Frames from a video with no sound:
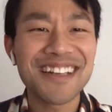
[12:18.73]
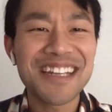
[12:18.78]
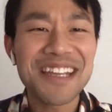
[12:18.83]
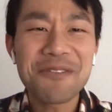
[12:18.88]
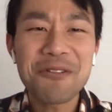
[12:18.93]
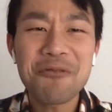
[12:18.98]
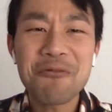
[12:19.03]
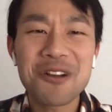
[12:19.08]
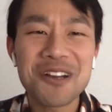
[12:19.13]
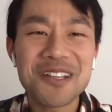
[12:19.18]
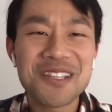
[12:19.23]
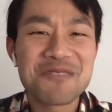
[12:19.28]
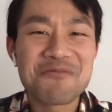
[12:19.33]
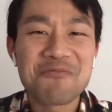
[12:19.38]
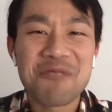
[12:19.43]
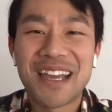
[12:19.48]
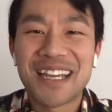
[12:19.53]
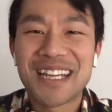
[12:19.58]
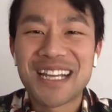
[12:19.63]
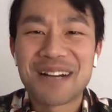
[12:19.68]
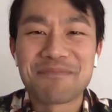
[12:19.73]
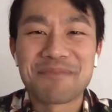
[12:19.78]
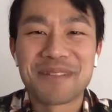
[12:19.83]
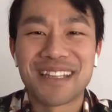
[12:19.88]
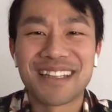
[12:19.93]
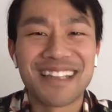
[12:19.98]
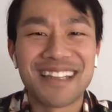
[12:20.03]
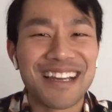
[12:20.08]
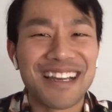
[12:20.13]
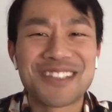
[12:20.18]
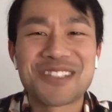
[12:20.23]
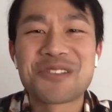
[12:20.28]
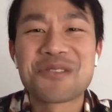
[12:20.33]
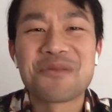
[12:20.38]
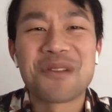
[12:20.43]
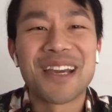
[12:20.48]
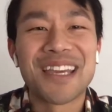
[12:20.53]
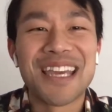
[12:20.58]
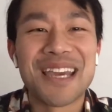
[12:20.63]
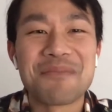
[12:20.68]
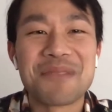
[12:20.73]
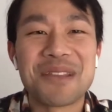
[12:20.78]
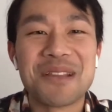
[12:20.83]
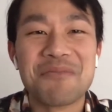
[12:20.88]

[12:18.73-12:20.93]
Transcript: I never wanted to wake up at like 2 a.m.